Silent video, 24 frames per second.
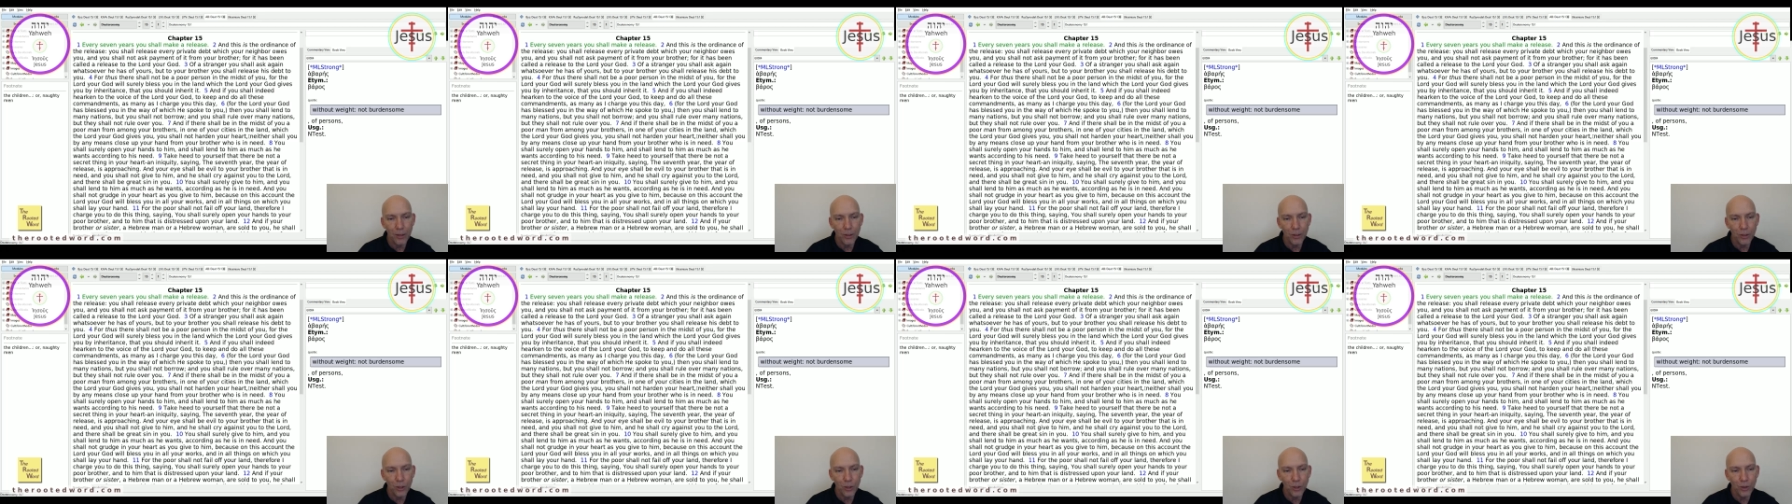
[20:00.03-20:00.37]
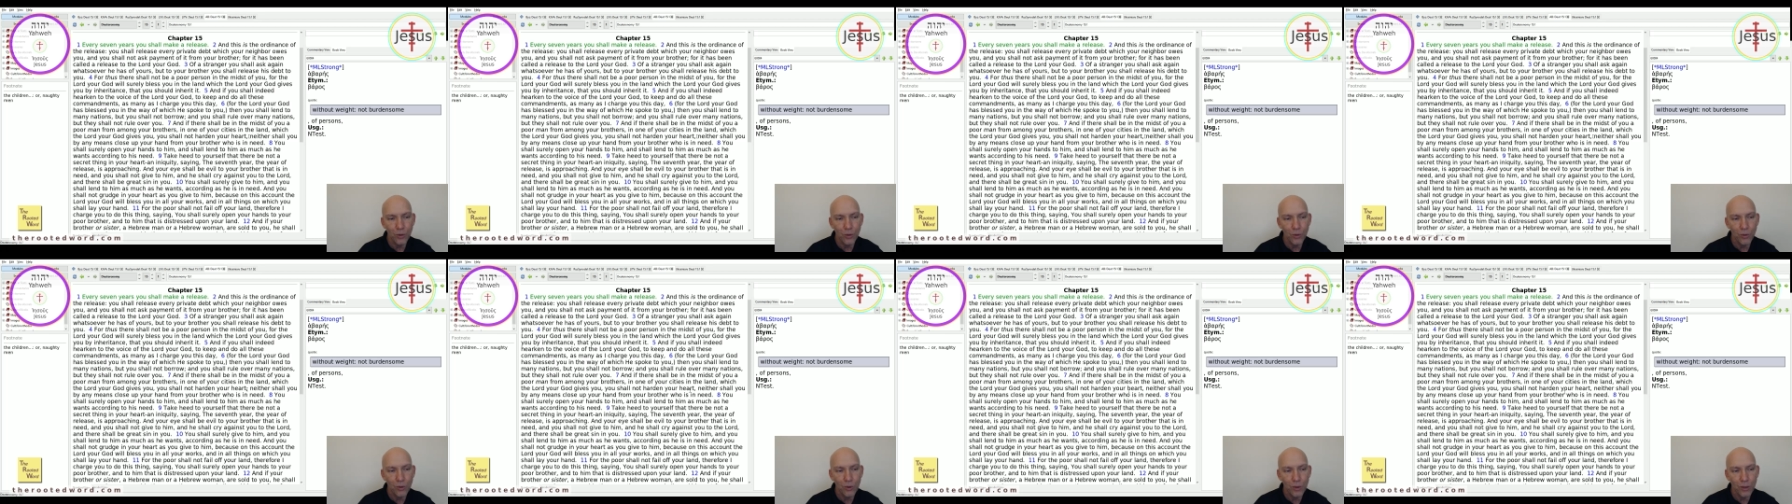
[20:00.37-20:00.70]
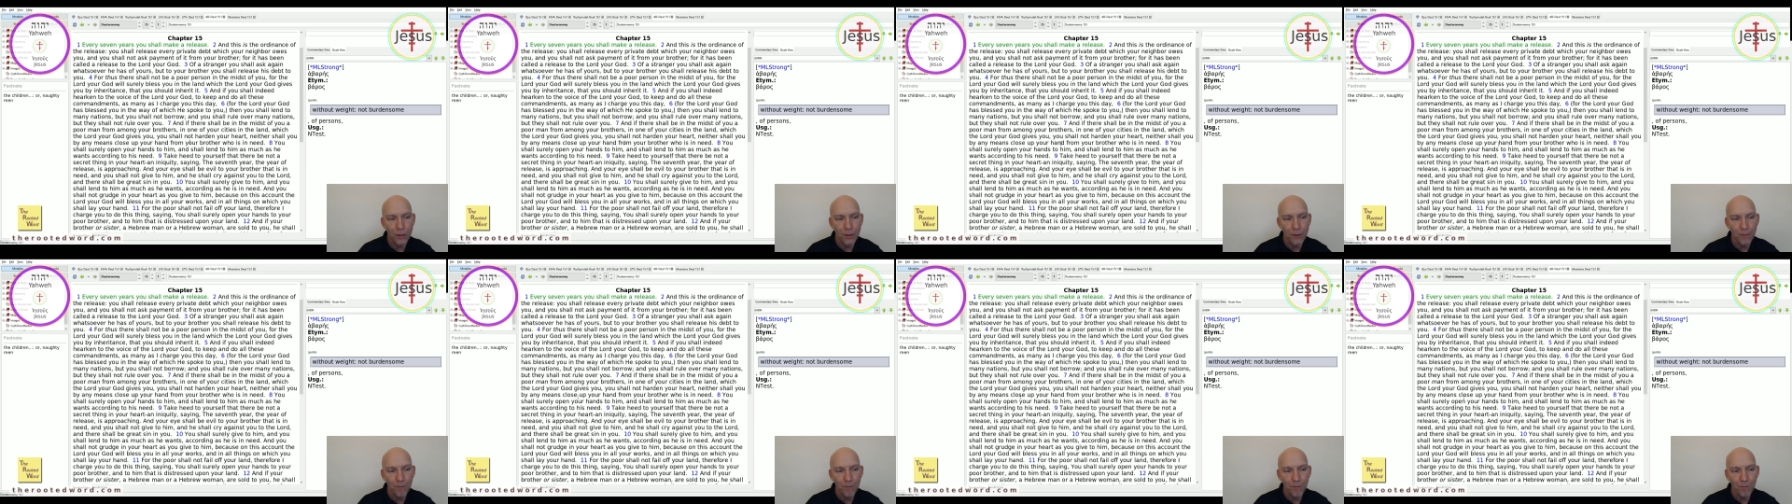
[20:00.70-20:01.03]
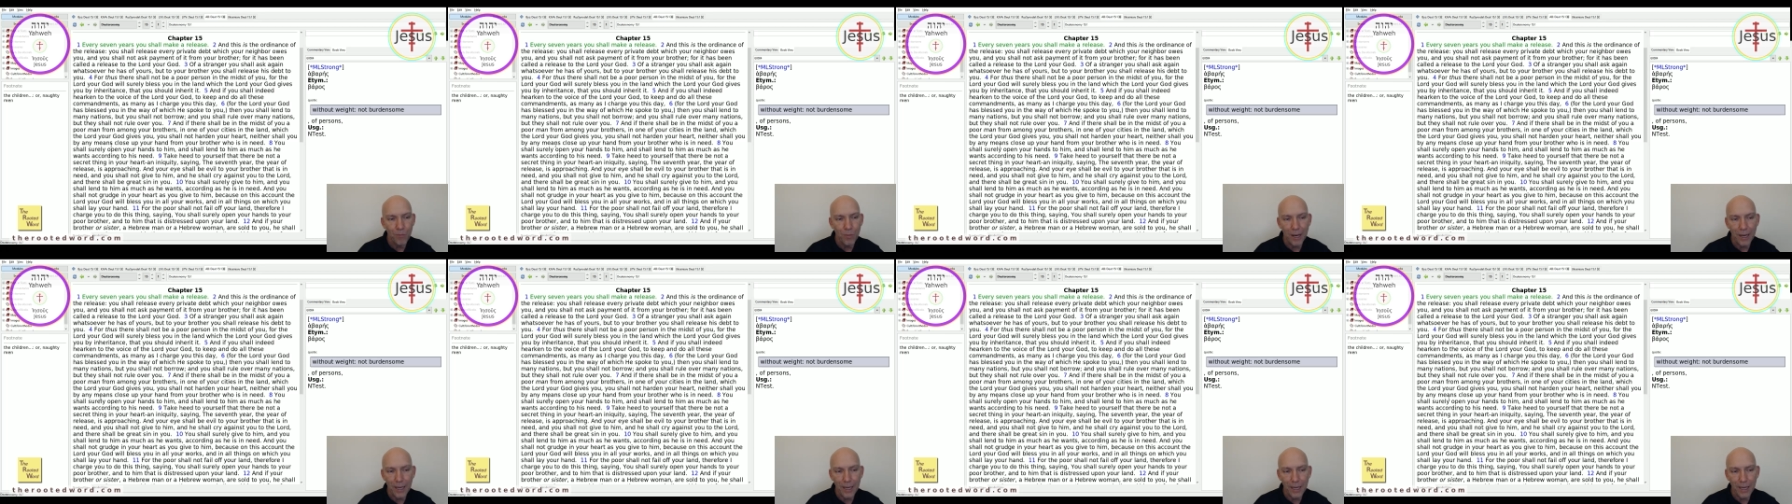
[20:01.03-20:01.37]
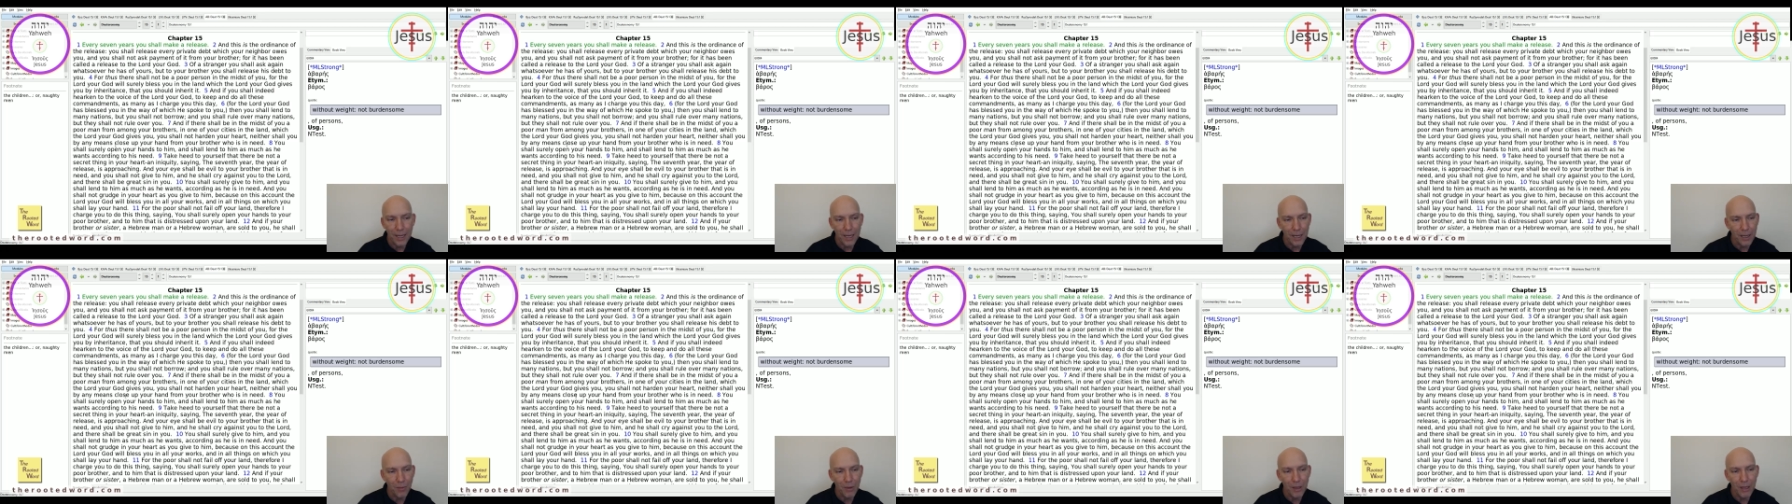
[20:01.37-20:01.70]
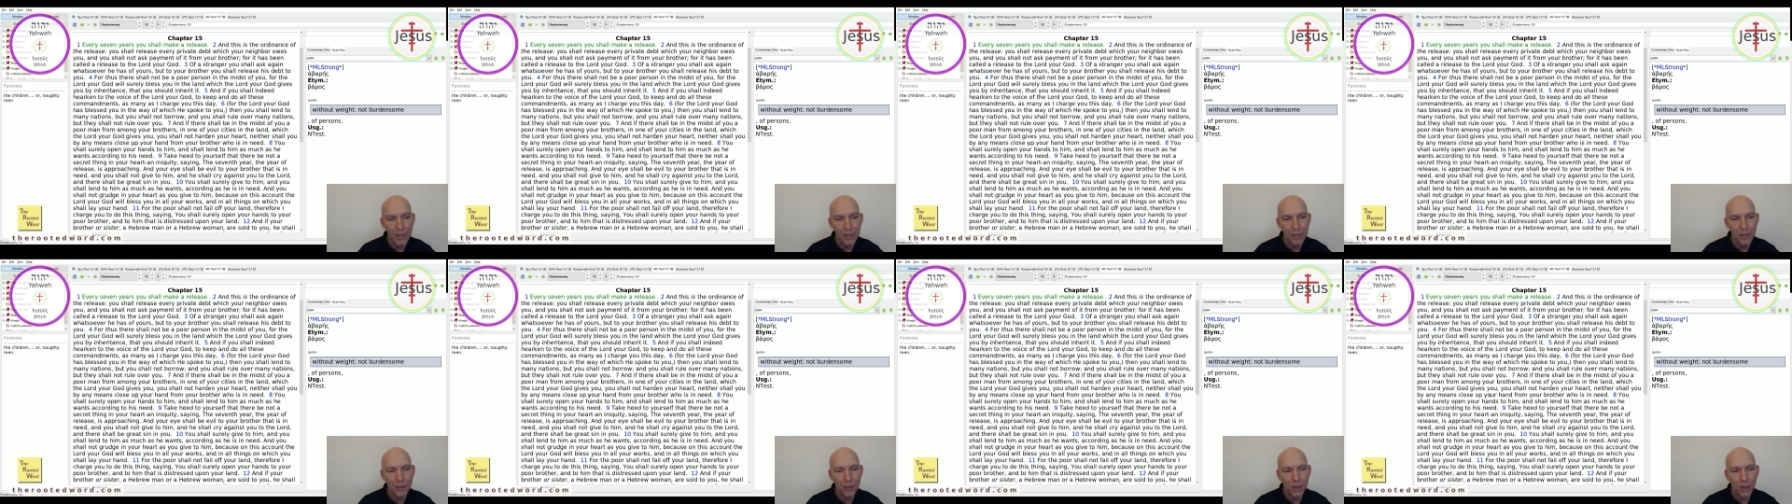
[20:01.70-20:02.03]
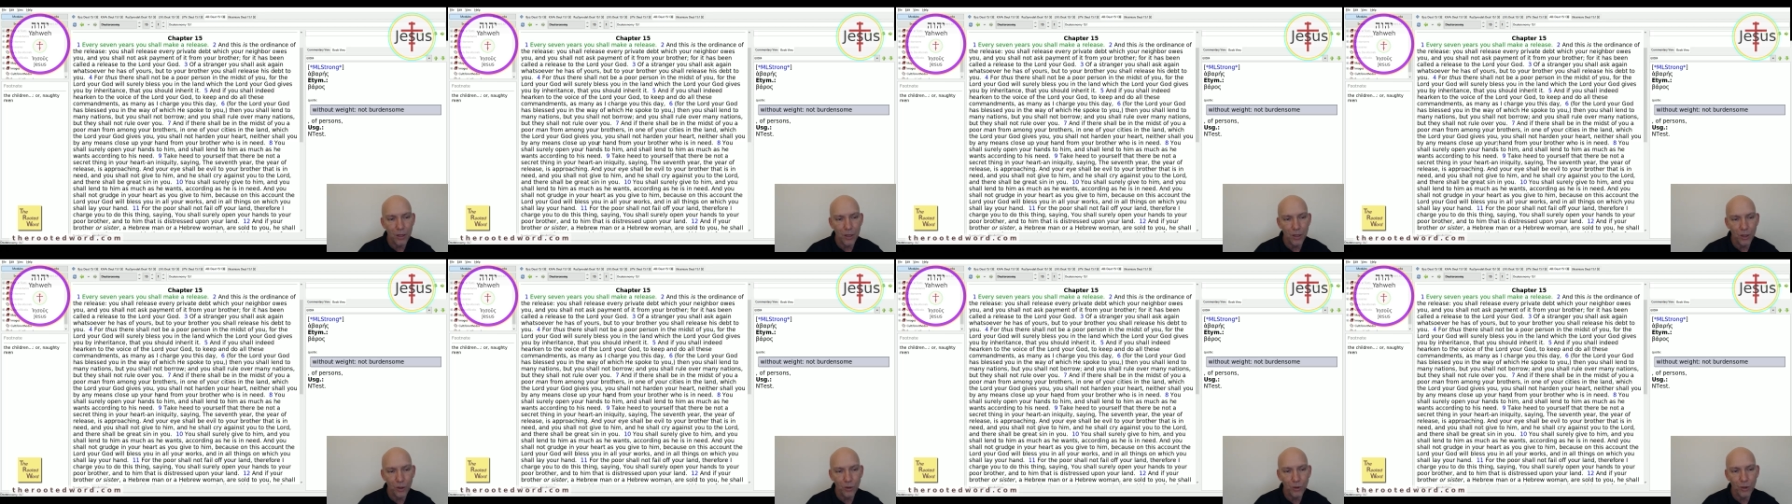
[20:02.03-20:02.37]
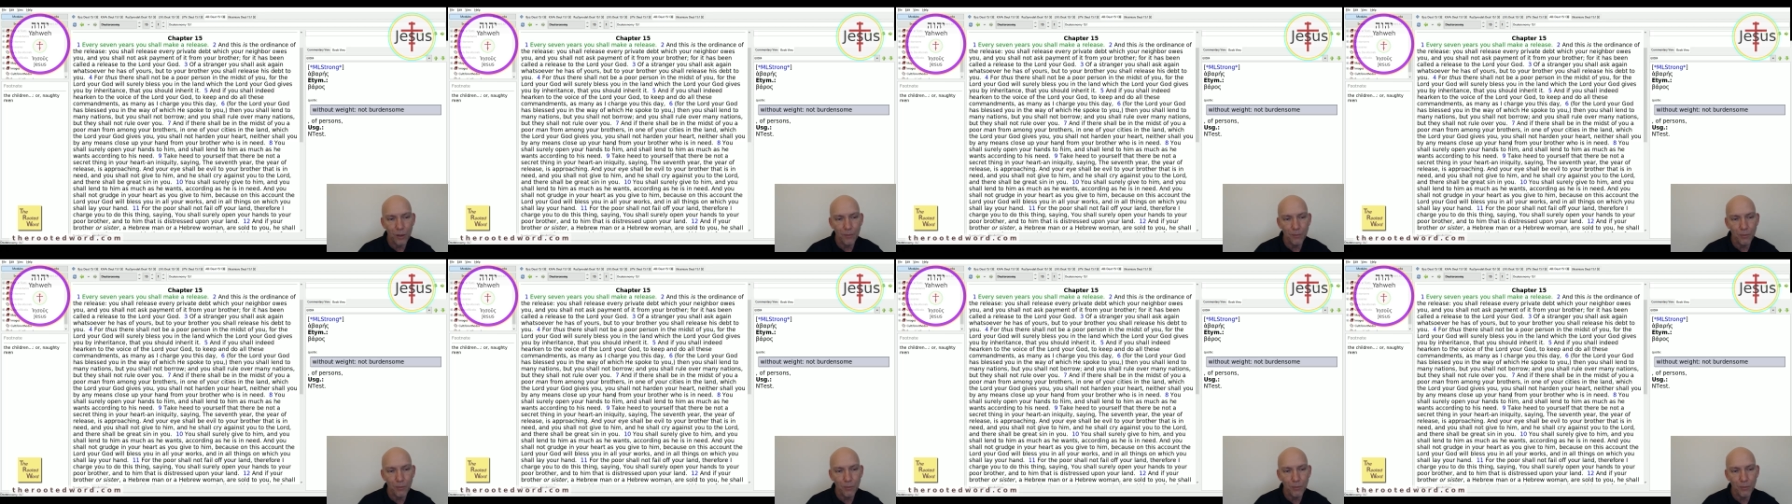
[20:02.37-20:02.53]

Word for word: you by any means close